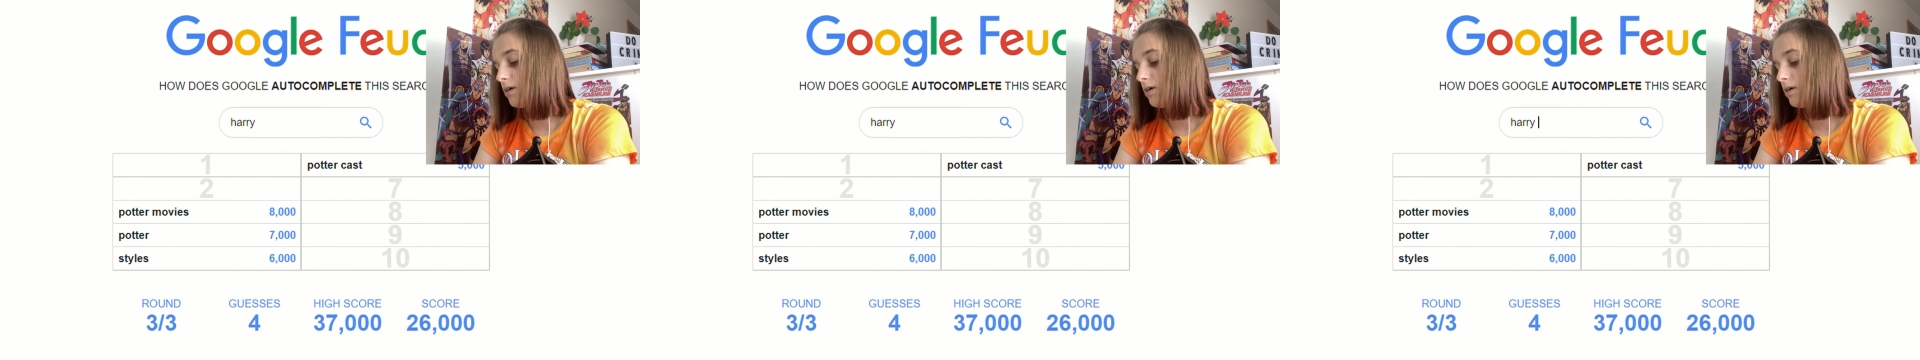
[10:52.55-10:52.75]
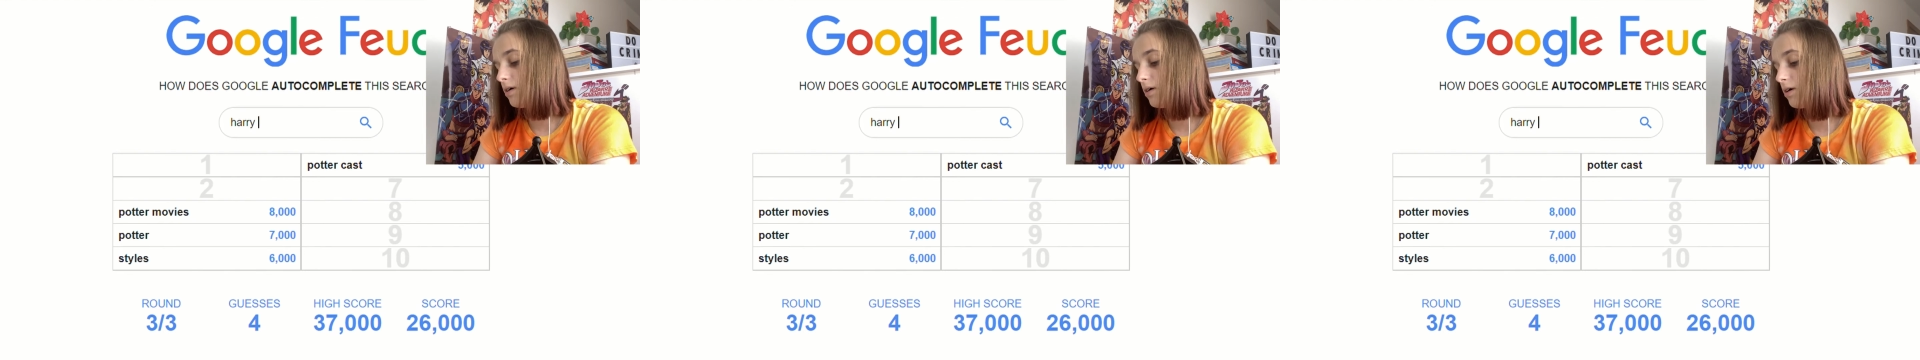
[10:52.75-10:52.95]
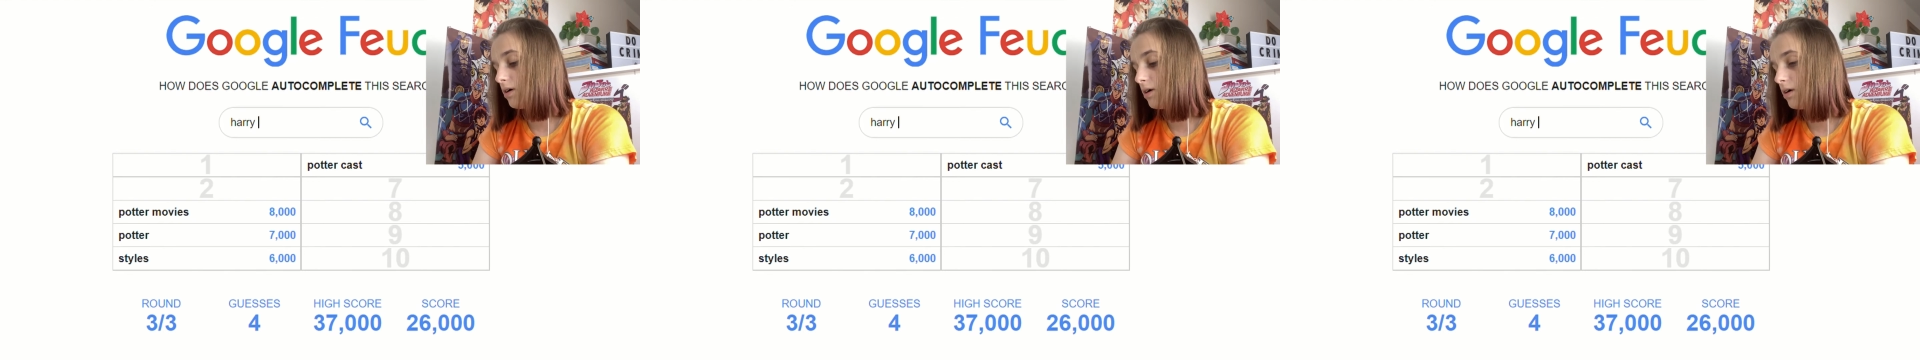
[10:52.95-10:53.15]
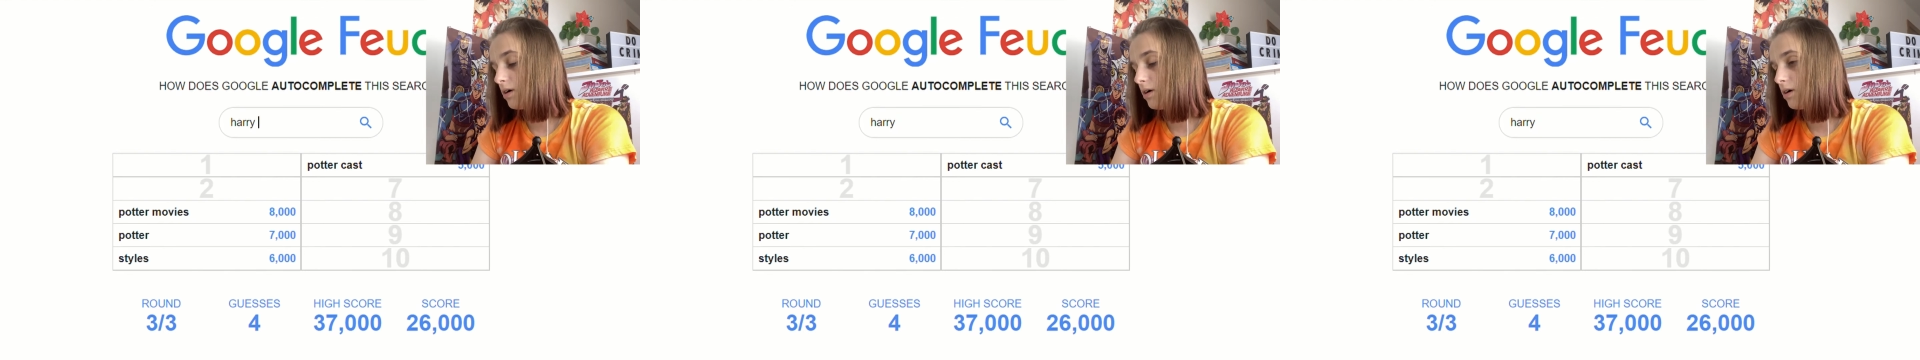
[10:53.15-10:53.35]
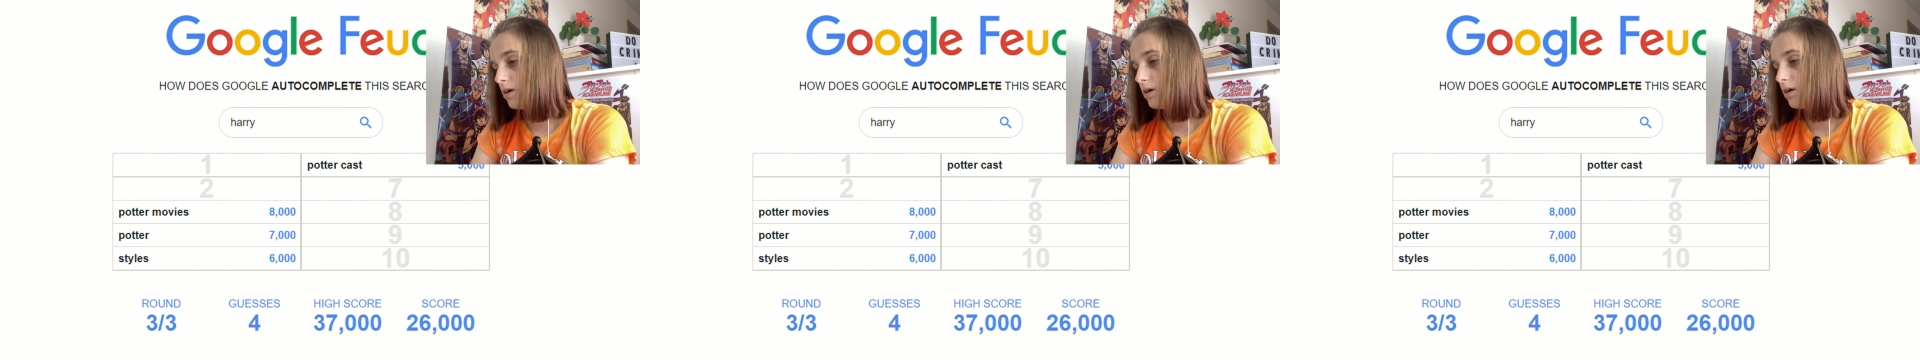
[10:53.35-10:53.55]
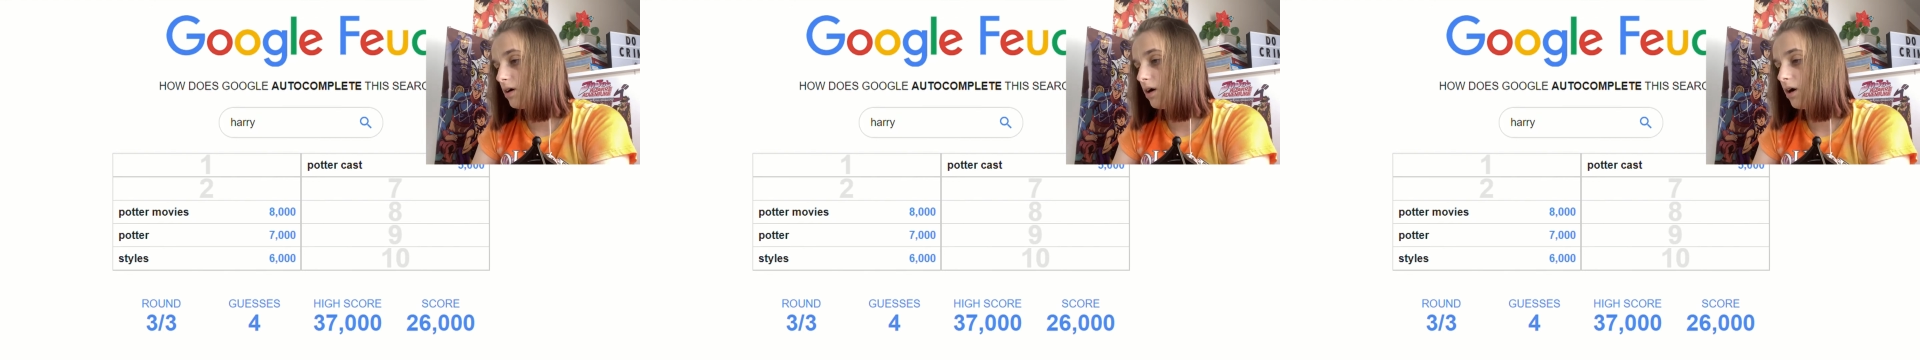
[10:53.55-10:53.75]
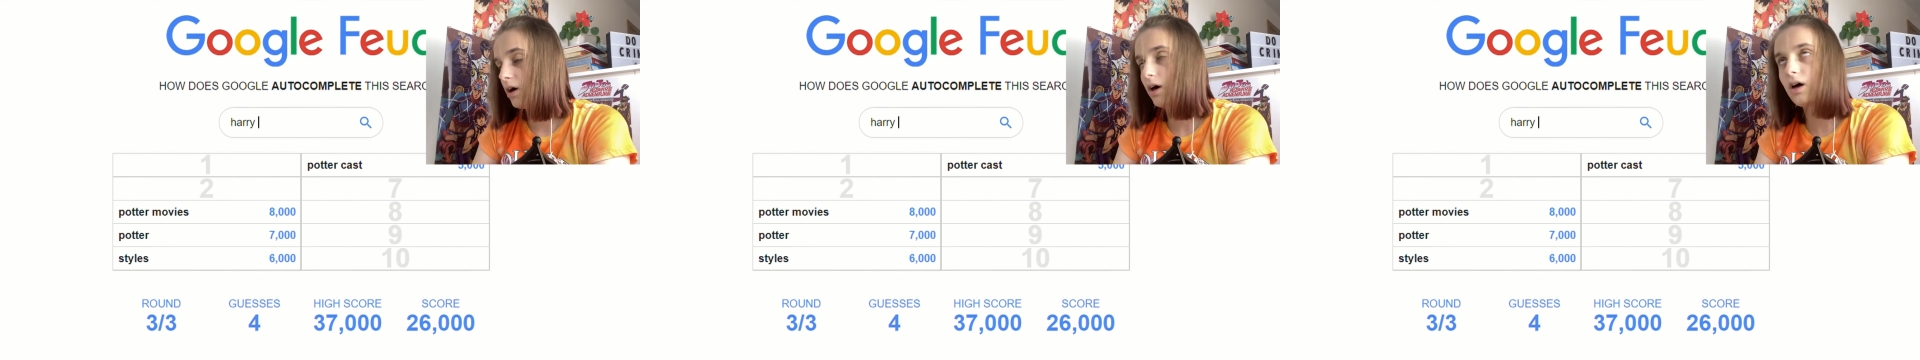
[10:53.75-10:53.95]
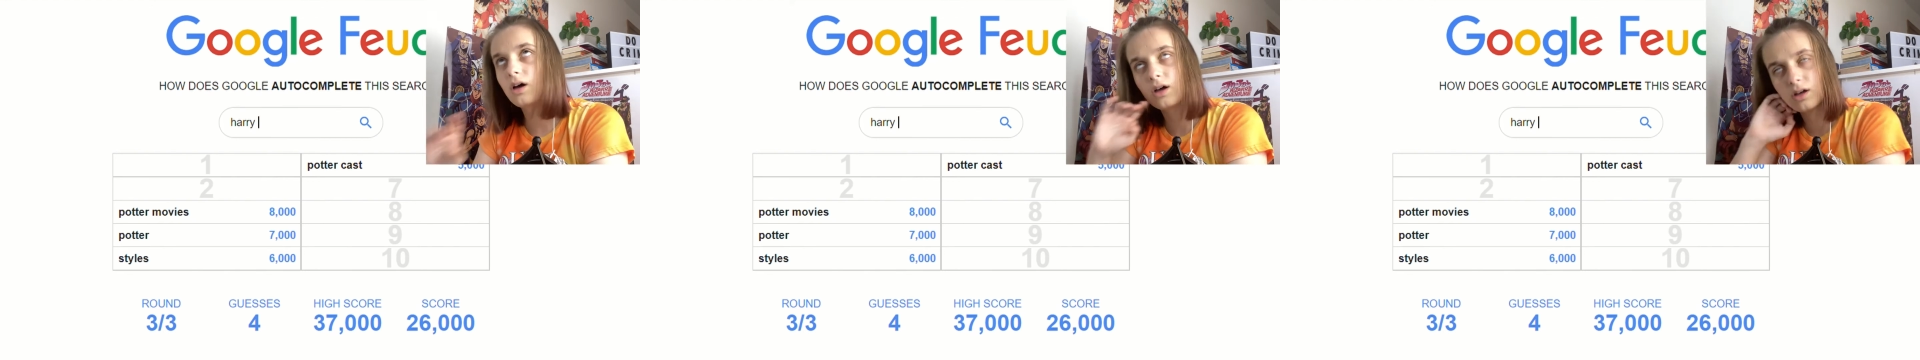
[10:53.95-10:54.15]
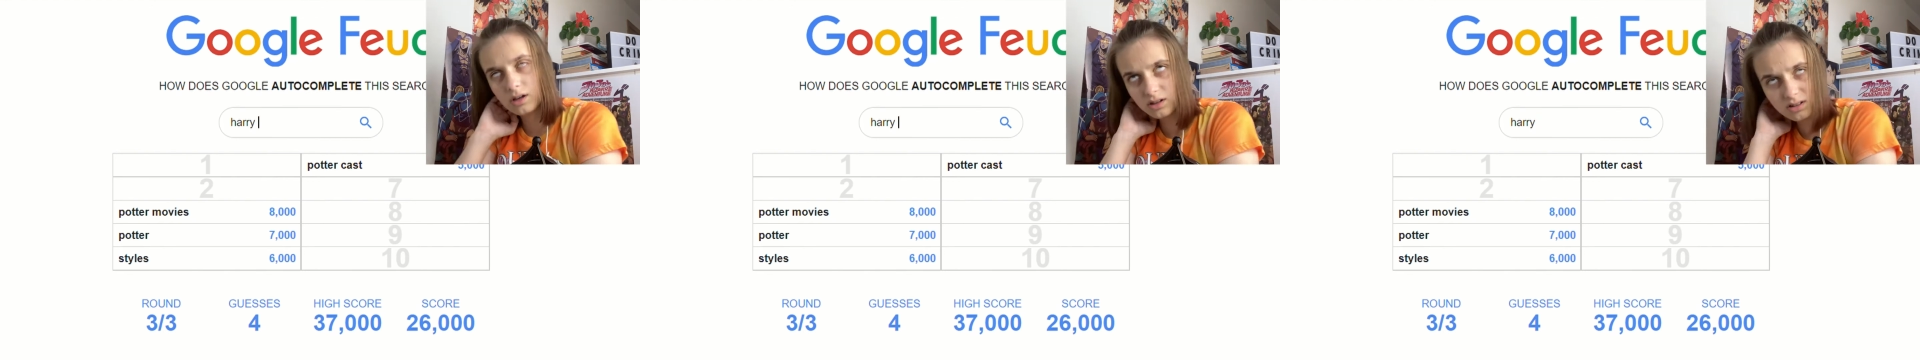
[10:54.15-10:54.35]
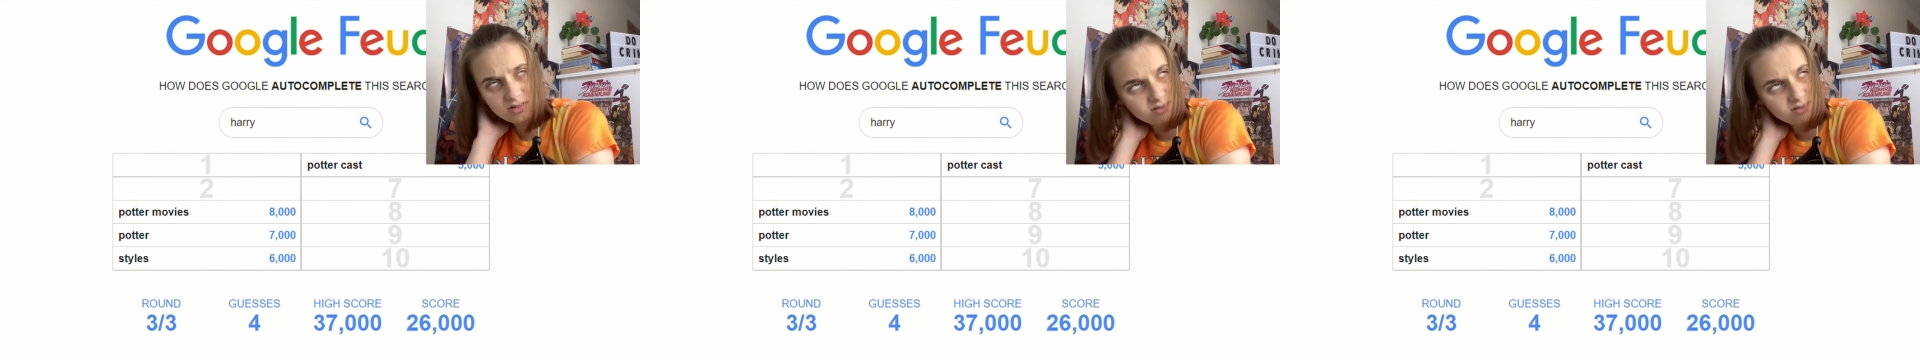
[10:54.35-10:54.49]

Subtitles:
Nothing is said.